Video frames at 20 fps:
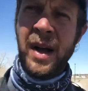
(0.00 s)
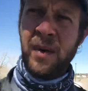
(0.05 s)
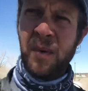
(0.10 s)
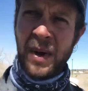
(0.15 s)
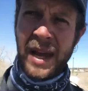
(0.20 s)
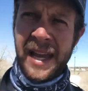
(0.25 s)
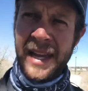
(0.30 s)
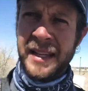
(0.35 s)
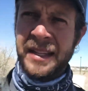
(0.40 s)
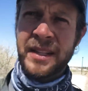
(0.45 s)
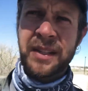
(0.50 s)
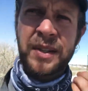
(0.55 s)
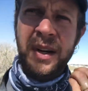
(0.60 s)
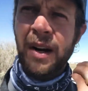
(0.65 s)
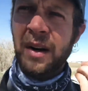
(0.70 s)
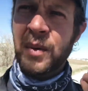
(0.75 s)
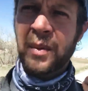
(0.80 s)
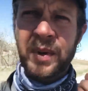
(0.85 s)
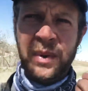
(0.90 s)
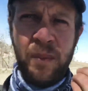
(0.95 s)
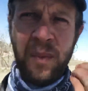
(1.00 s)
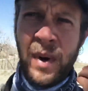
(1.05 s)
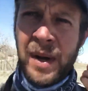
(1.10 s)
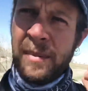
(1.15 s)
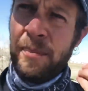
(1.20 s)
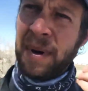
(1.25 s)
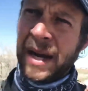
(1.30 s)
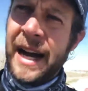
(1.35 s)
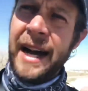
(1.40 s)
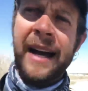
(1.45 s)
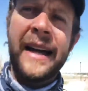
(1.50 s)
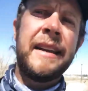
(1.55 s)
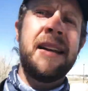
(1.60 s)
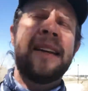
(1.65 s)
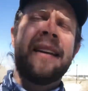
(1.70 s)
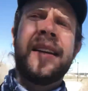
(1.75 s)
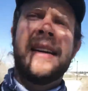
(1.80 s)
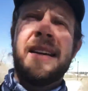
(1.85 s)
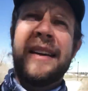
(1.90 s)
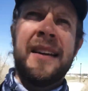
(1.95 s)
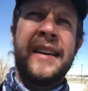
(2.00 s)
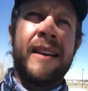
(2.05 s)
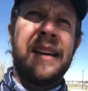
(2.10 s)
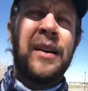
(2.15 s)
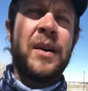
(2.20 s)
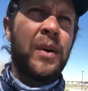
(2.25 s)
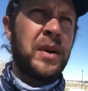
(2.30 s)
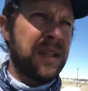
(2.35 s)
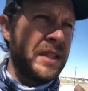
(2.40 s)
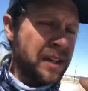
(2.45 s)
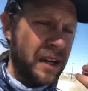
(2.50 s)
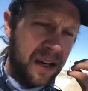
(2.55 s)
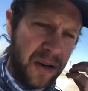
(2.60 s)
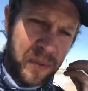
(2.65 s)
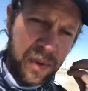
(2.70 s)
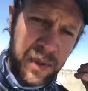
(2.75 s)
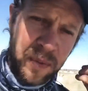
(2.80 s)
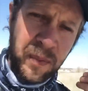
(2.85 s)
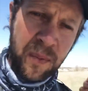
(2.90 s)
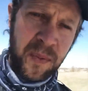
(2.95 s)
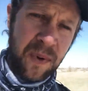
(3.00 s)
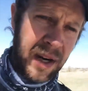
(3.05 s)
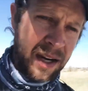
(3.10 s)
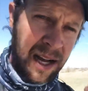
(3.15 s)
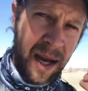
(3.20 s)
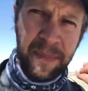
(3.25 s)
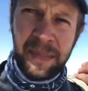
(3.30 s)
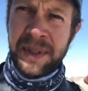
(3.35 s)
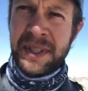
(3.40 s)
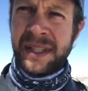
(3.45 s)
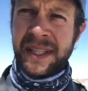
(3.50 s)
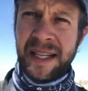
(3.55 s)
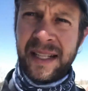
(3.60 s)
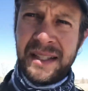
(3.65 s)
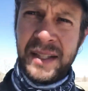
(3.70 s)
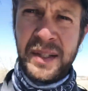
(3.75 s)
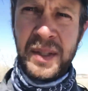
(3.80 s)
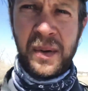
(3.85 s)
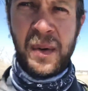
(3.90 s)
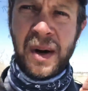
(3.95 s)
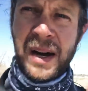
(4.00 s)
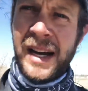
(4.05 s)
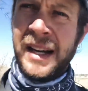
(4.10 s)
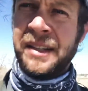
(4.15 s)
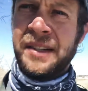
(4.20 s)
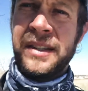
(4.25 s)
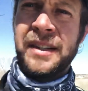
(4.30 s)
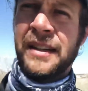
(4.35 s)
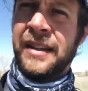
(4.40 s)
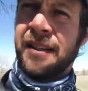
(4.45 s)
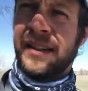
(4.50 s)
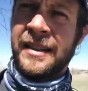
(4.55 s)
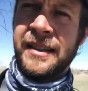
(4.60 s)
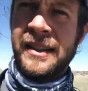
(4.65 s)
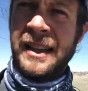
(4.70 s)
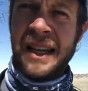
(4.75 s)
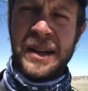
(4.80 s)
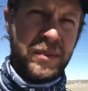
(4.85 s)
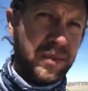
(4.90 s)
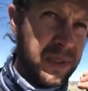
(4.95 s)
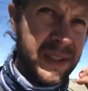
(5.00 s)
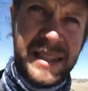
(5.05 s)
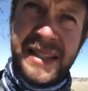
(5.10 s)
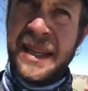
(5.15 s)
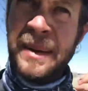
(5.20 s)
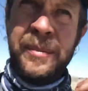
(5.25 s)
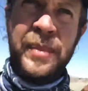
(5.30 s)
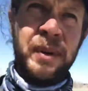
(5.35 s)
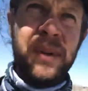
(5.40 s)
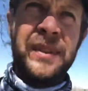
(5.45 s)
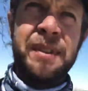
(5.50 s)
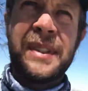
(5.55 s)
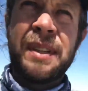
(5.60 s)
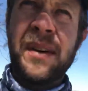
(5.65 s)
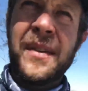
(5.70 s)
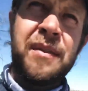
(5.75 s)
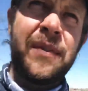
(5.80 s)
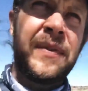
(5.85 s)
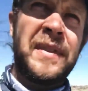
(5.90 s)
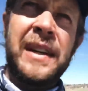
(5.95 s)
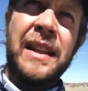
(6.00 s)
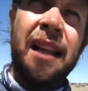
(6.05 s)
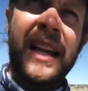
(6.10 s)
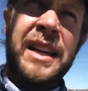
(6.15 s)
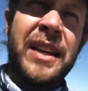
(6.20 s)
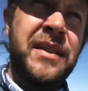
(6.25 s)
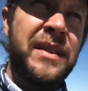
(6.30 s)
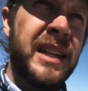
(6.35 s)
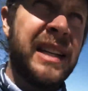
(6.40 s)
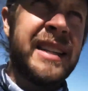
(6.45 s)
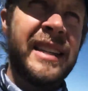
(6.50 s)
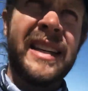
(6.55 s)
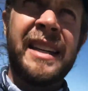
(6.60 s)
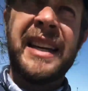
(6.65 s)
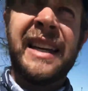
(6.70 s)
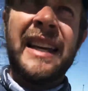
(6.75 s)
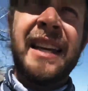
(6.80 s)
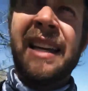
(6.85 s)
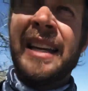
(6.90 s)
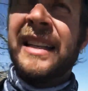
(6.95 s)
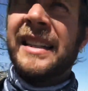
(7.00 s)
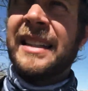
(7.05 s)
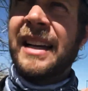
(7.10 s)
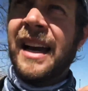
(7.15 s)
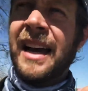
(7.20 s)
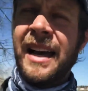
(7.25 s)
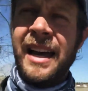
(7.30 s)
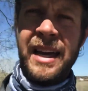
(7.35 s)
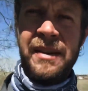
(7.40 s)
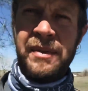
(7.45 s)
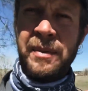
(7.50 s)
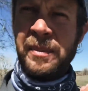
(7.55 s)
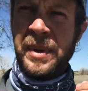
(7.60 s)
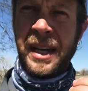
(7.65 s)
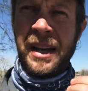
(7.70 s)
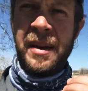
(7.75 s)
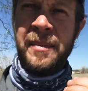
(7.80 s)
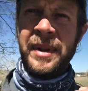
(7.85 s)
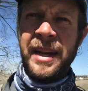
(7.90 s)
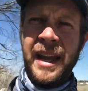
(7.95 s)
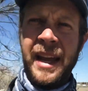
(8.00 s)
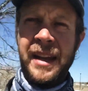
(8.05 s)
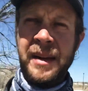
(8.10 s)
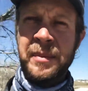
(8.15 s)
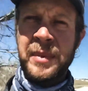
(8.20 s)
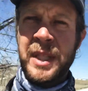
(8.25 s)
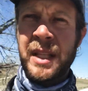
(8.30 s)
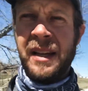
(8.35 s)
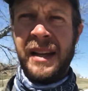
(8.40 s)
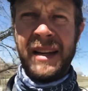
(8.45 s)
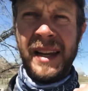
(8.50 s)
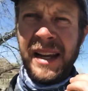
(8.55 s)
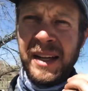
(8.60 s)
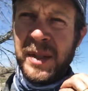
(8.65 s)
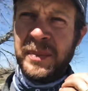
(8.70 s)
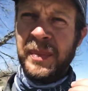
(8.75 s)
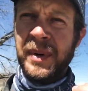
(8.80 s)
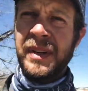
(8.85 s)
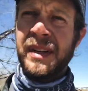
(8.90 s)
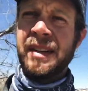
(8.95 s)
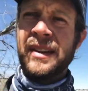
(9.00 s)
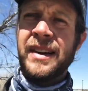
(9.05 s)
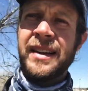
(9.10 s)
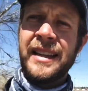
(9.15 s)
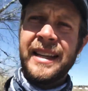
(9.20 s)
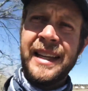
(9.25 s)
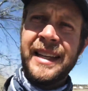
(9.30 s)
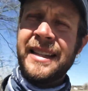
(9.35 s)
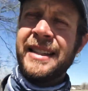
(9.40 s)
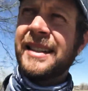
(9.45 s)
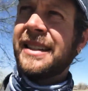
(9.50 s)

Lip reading: ways, start with one pot or start with a couple seeds of squash, like simple. Don't feel like you need to dive and become an expert in all this.